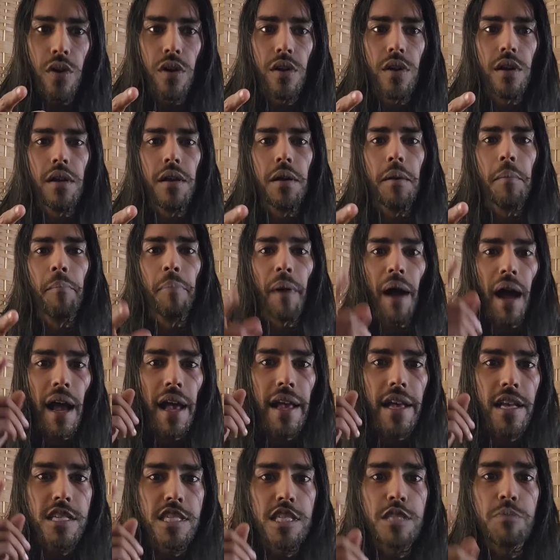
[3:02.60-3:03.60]
by
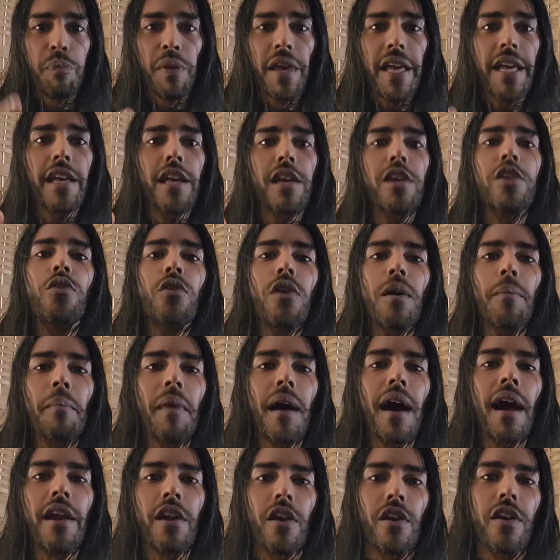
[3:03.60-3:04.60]
speaking your
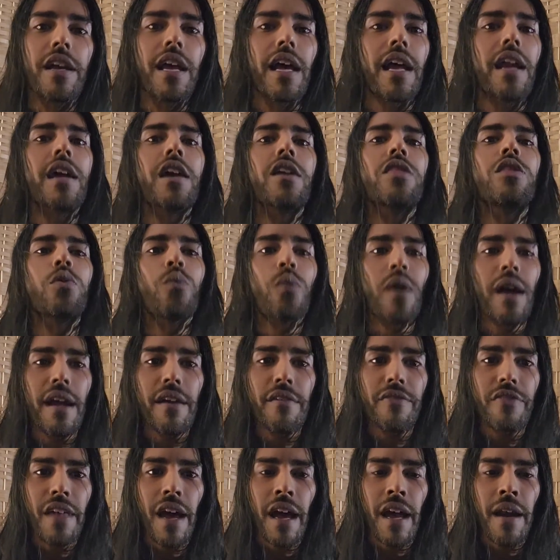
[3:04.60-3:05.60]
mind, are getting in the way of
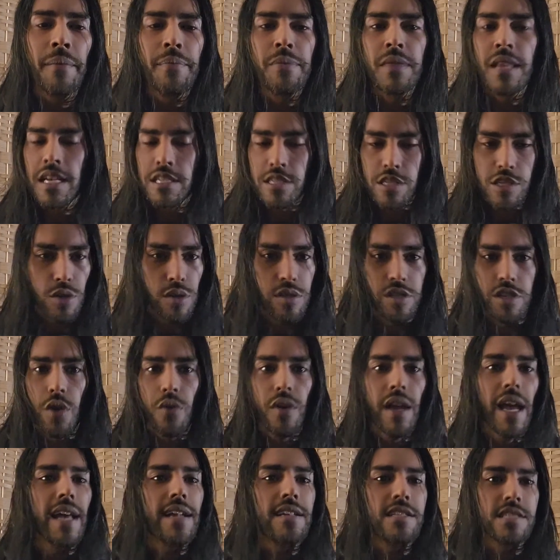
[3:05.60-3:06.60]
that, and so it's
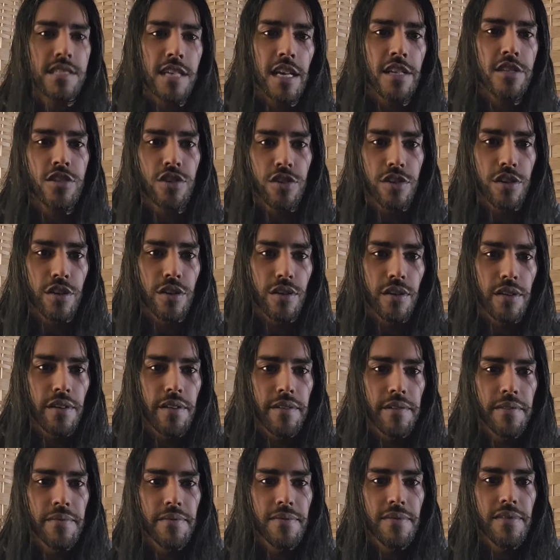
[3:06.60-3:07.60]
okay to censor you.
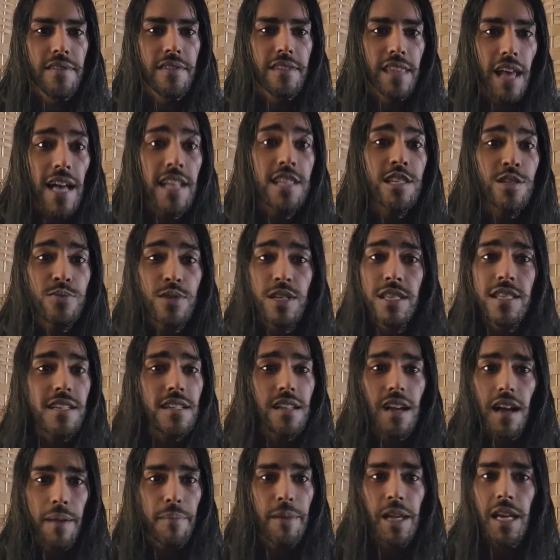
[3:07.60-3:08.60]
That's what the,
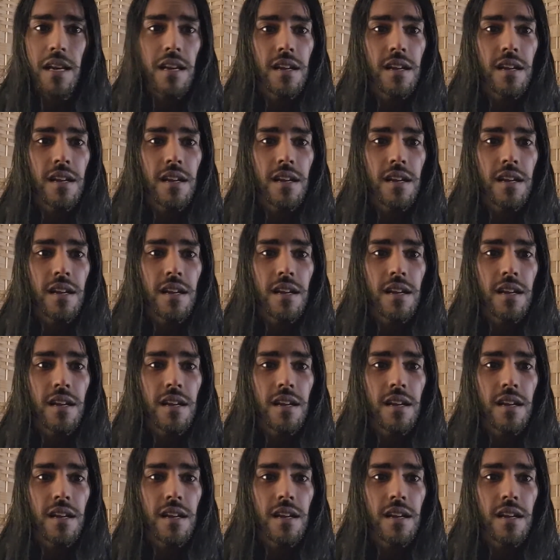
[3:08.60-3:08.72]
I mean.